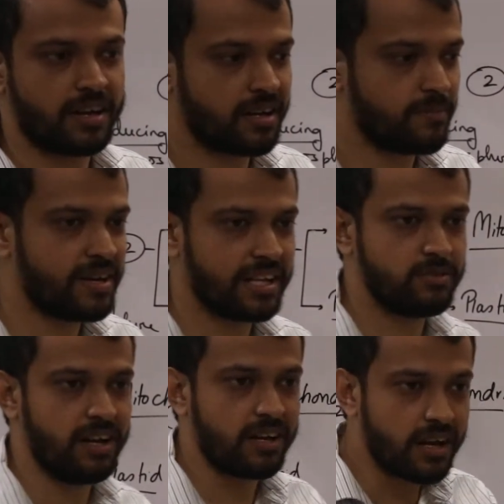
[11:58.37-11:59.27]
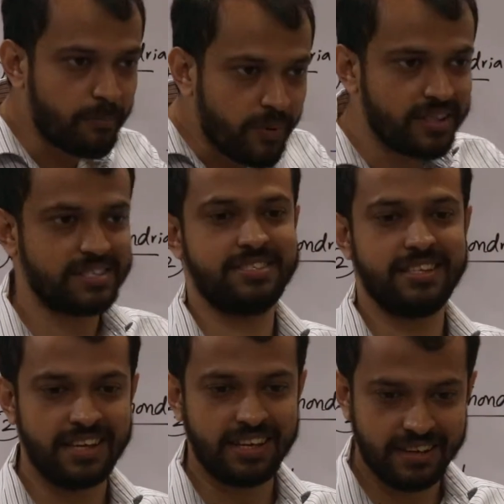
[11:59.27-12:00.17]
Uncoupler actually uncouples the
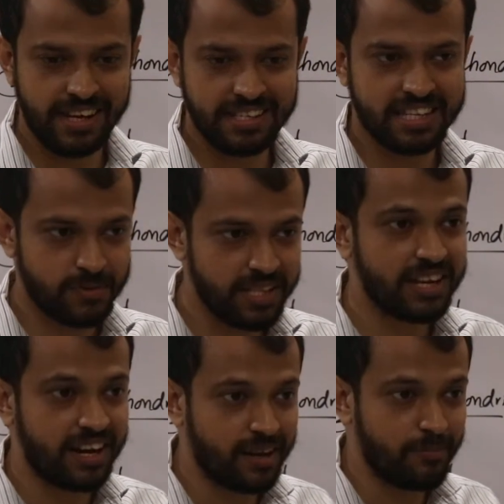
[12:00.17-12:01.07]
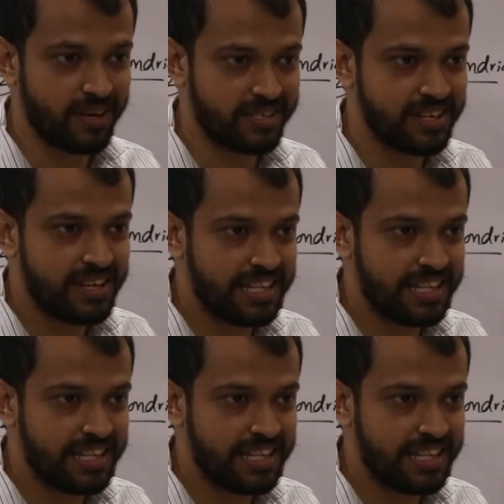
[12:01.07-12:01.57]
thing, right? That's why they are uncouplers.